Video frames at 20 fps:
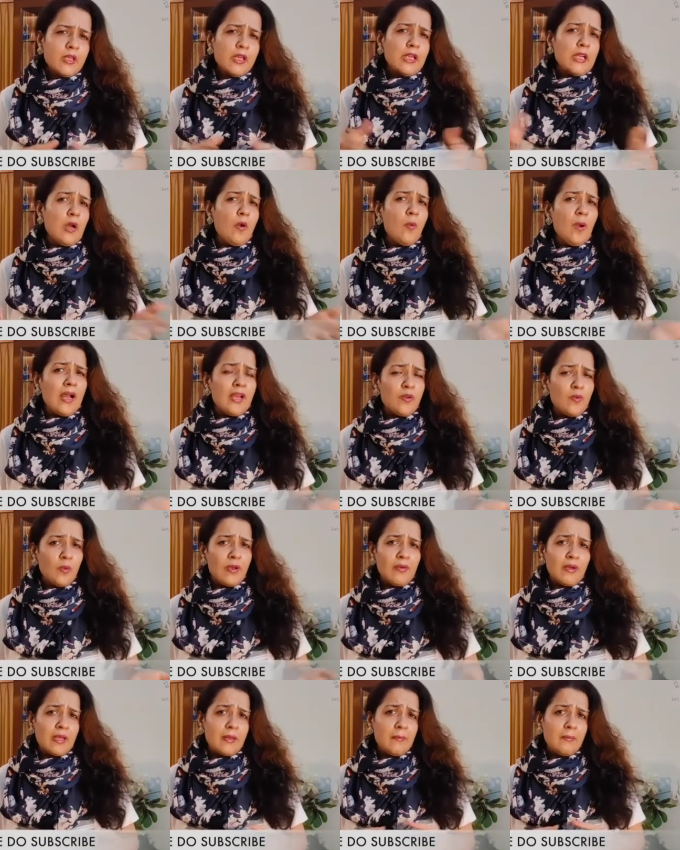Now why do
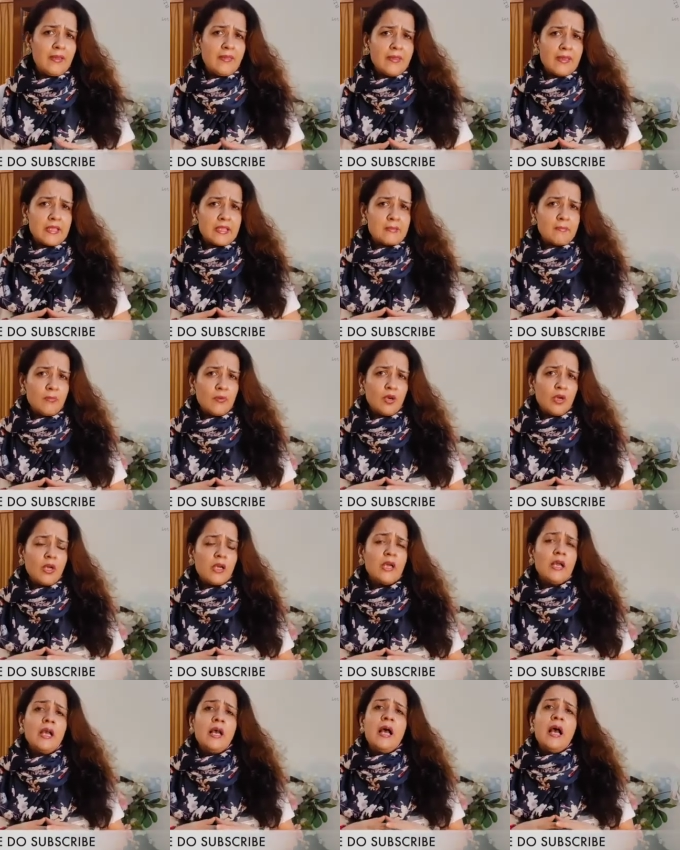I recommend this book?
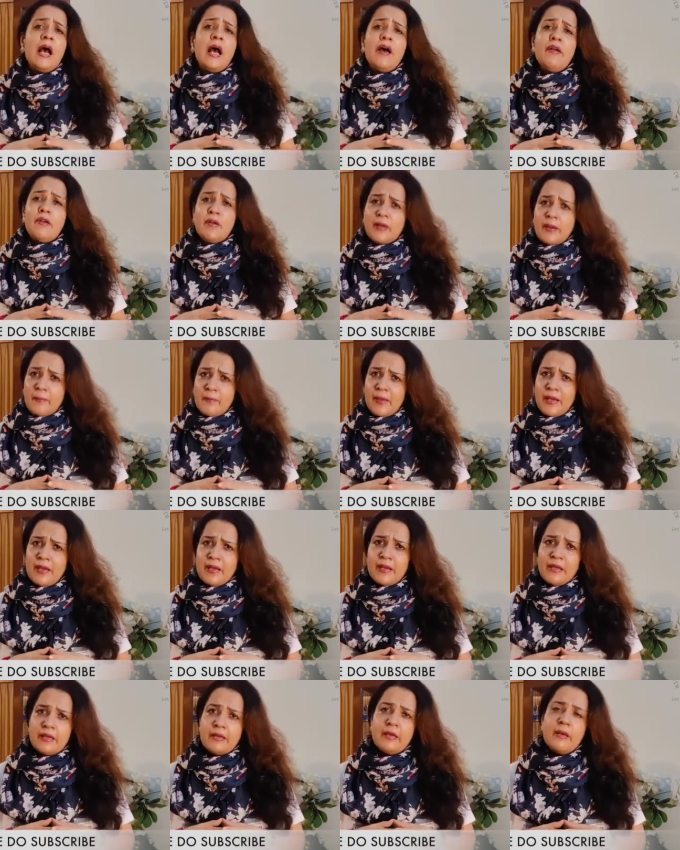I
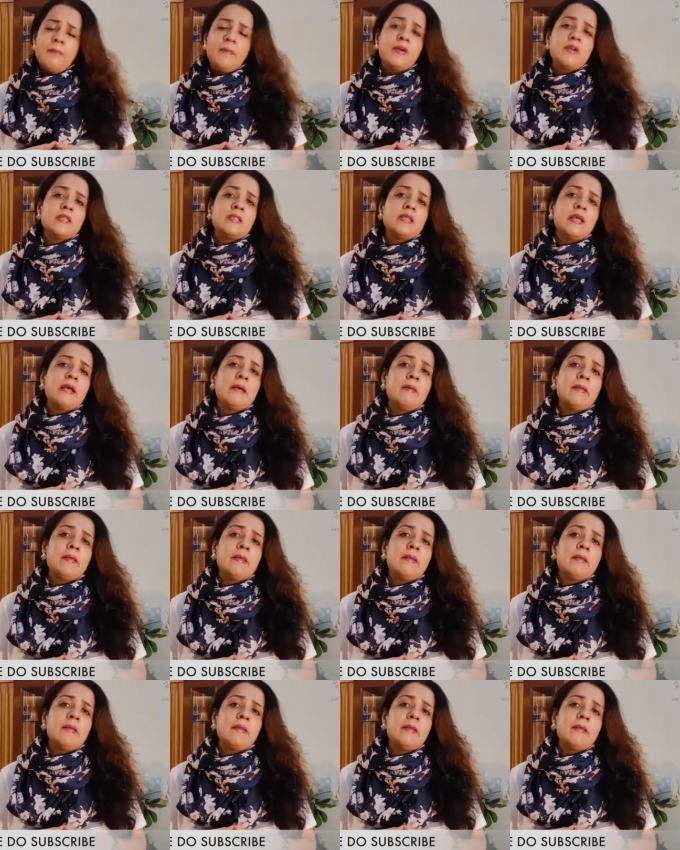recommend it because